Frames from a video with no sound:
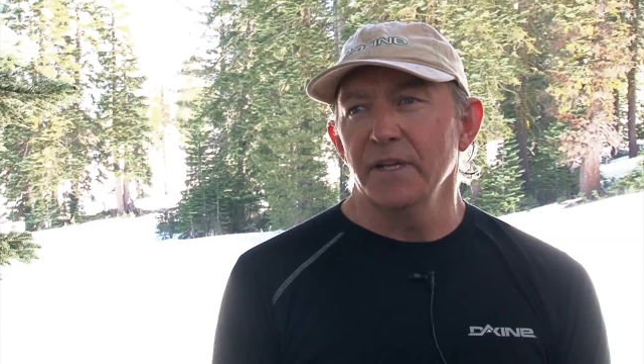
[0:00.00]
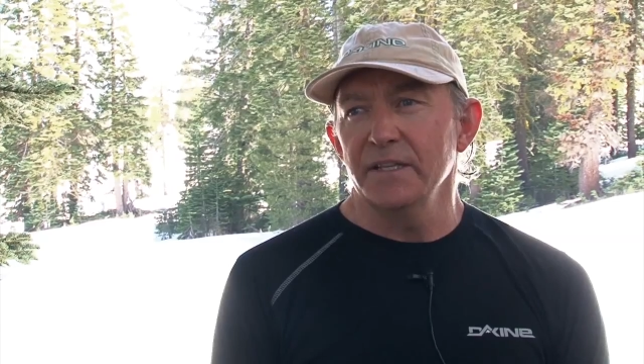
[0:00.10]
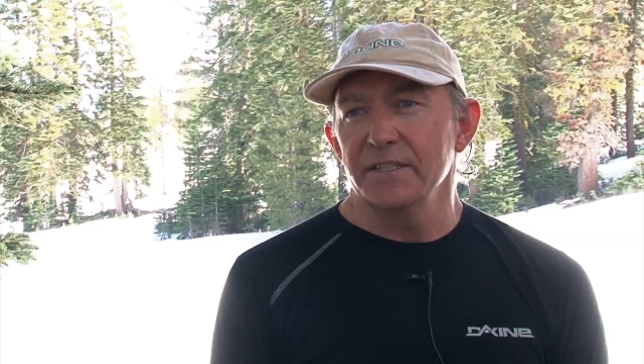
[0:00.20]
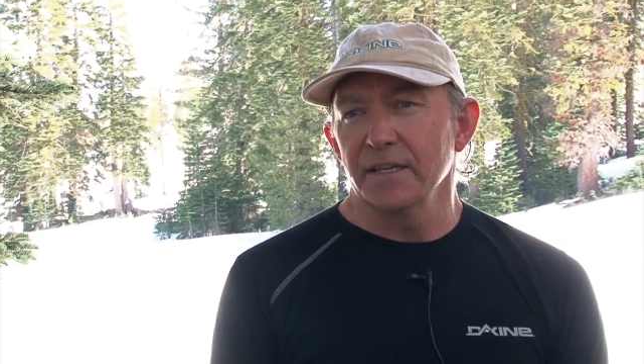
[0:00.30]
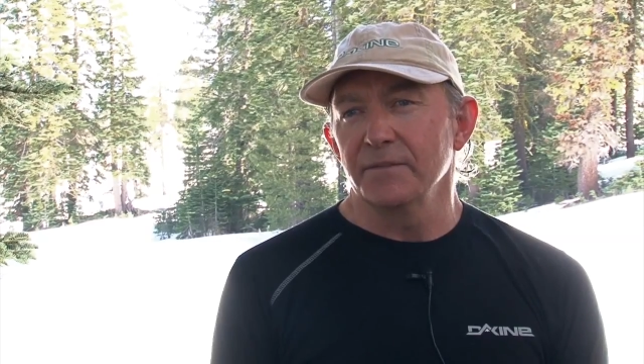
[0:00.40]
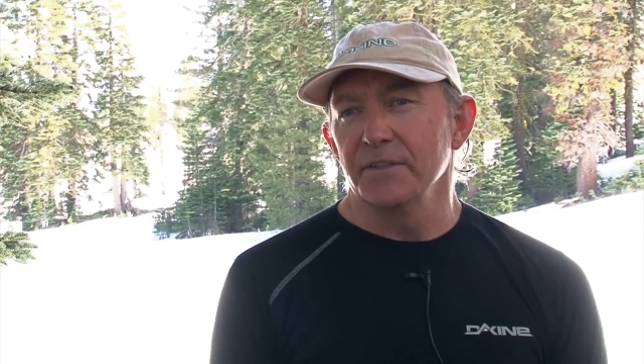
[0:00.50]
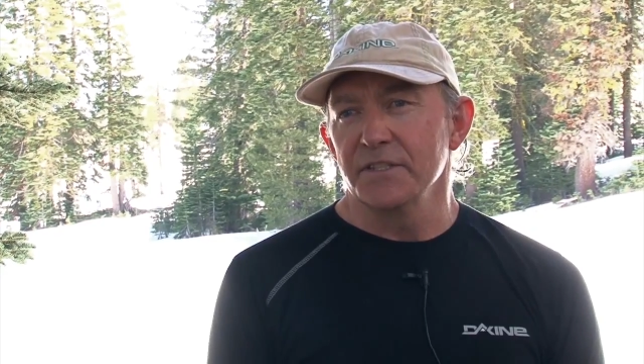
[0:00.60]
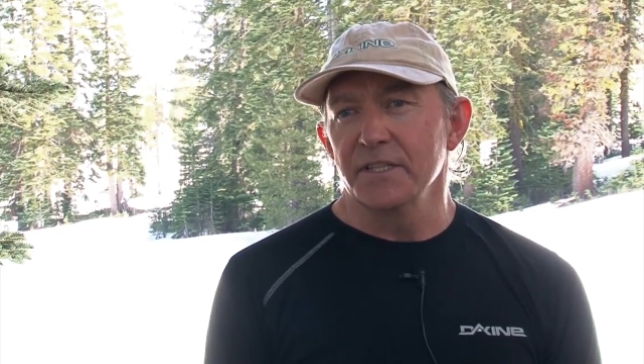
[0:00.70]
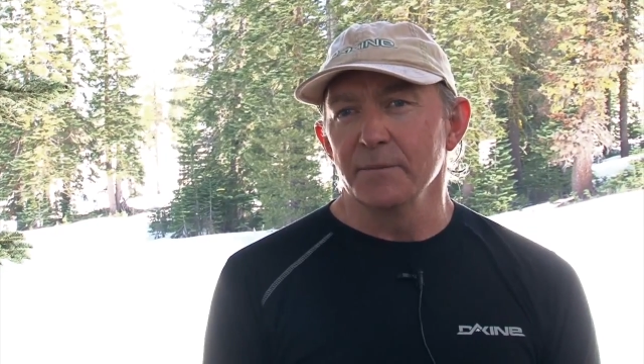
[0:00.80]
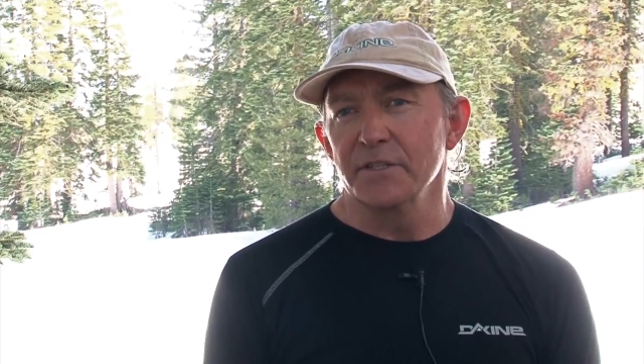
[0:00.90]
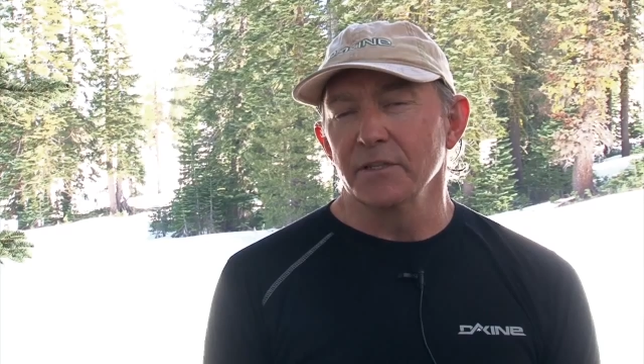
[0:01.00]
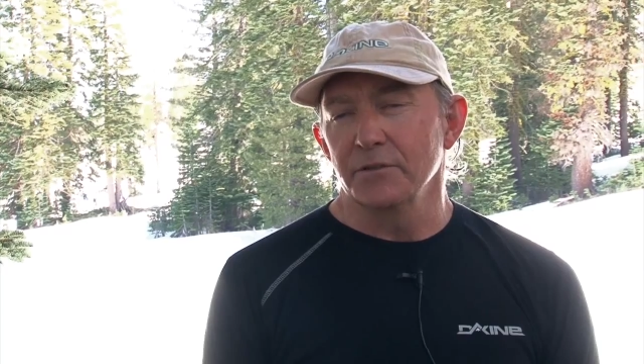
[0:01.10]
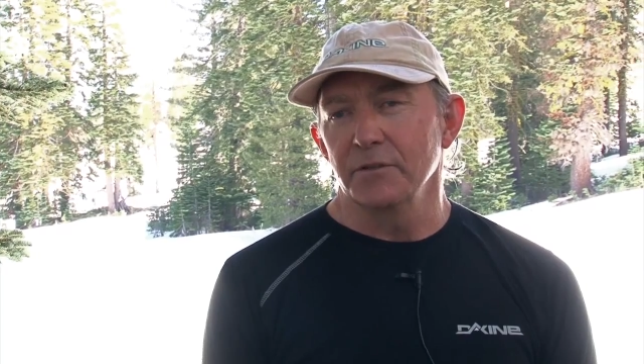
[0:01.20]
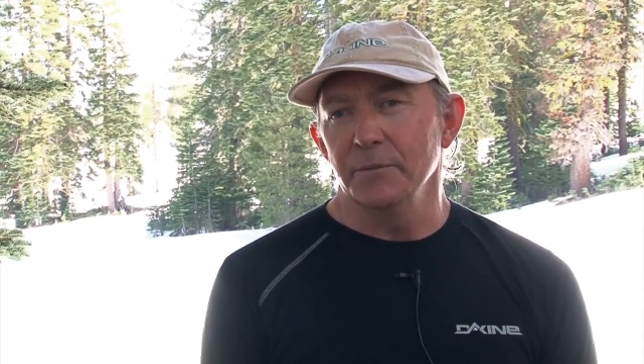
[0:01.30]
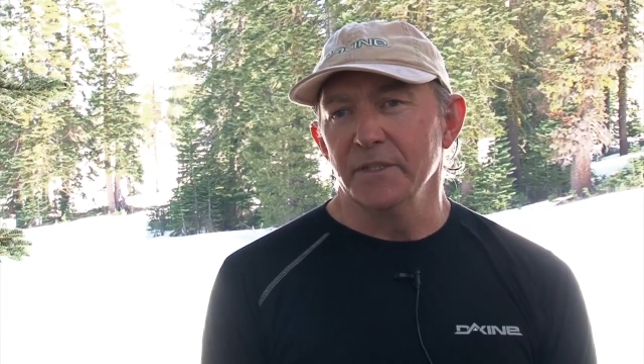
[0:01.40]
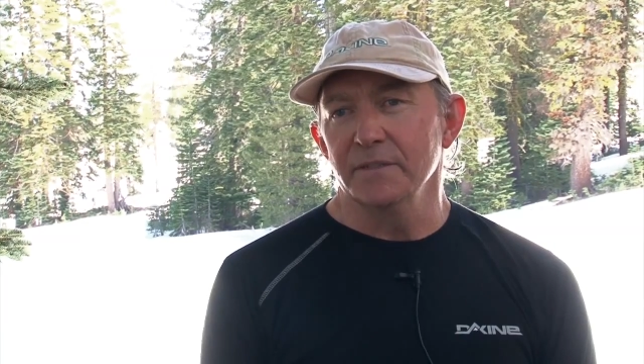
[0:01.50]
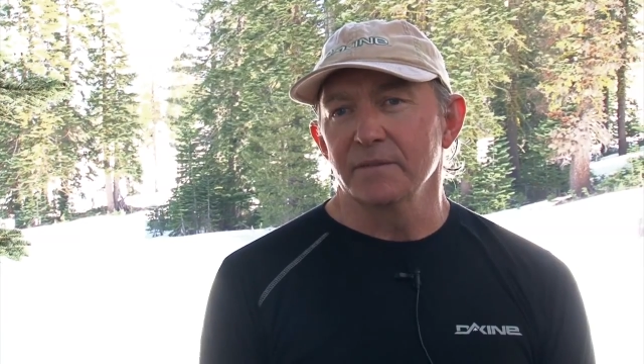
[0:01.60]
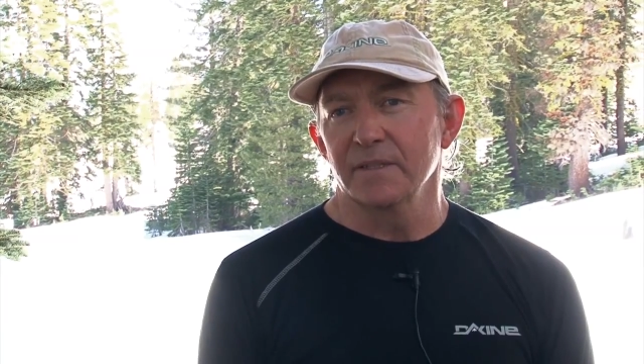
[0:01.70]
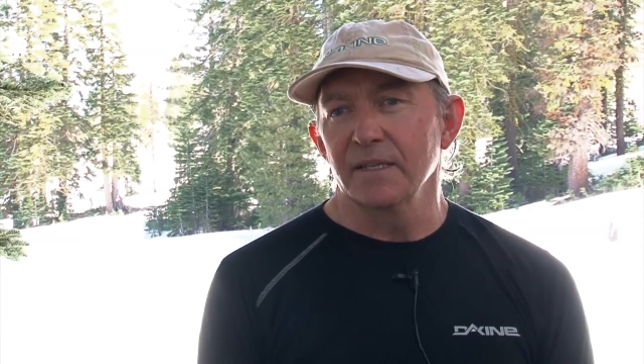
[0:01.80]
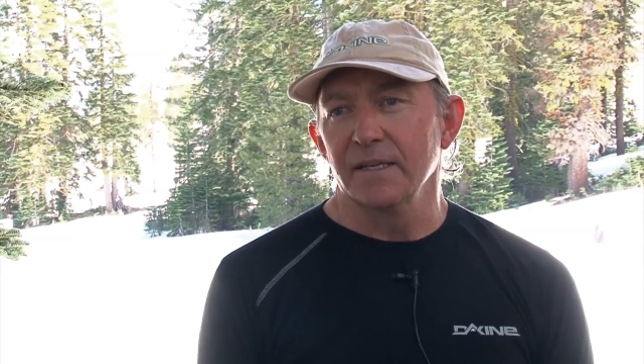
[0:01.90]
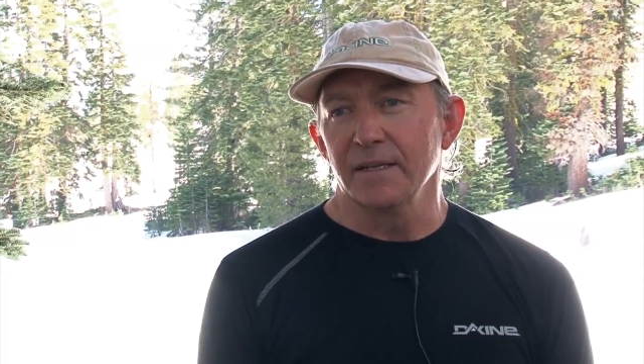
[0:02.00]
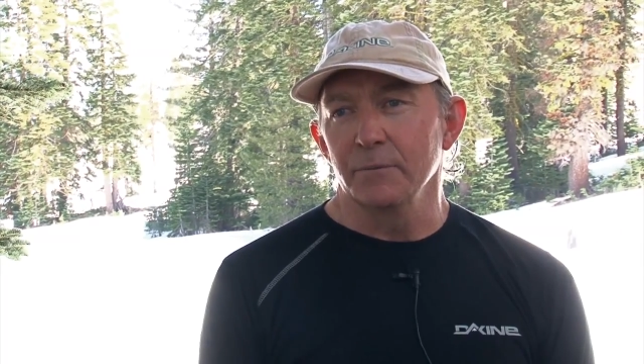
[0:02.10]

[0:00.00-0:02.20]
days after the stem cell treatment, I